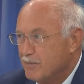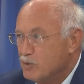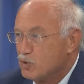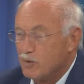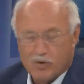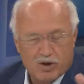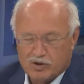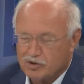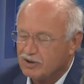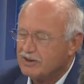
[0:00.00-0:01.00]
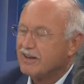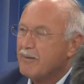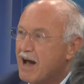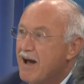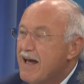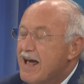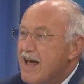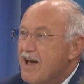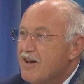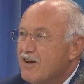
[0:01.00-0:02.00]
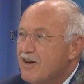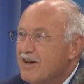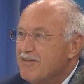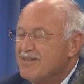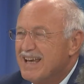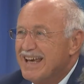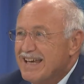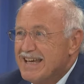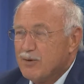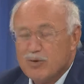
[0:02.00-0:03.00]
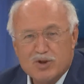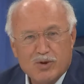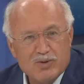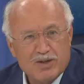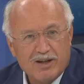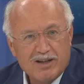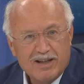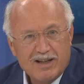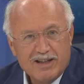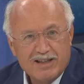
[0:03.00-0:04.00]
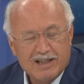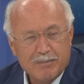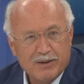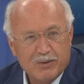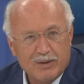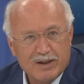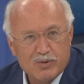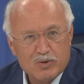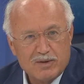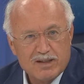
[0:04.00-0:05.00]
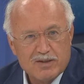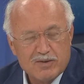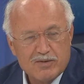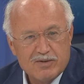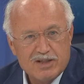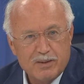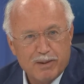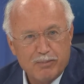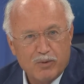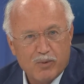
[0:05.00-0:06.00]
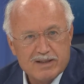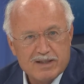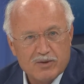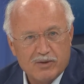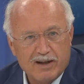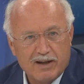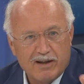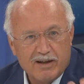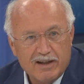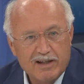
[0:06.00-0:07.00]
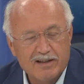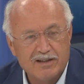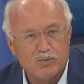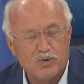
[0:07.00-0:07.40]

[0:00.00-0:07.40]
she was saying between the lines that this doctor knew more than me. But there was just one thing, she said, that during the entire visit,